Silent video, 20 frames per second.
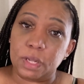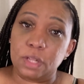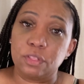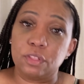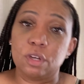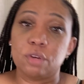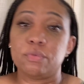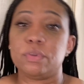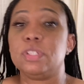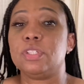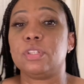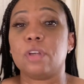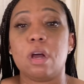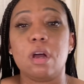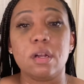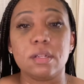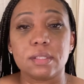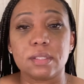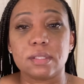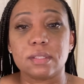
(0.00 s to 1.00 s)
the
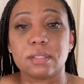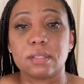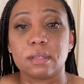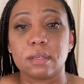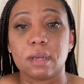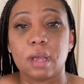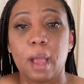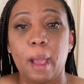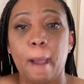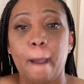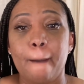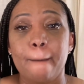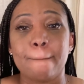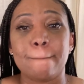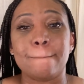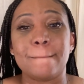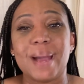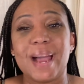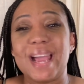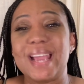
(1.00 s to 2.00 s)
results
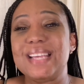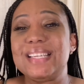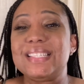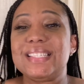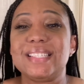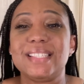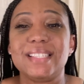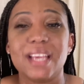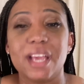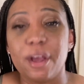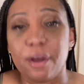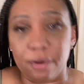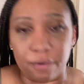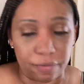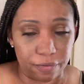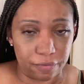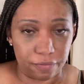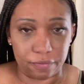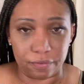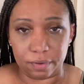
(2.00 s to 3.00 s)
myself,
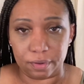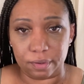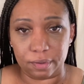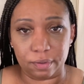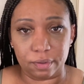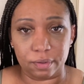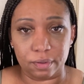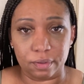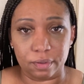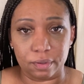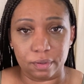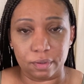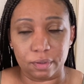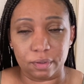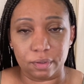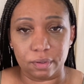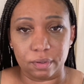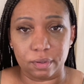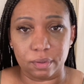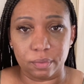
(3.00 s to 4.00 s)

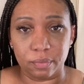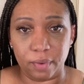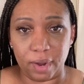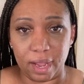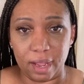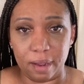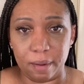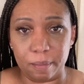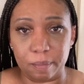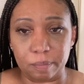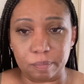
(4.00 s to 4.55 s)
right?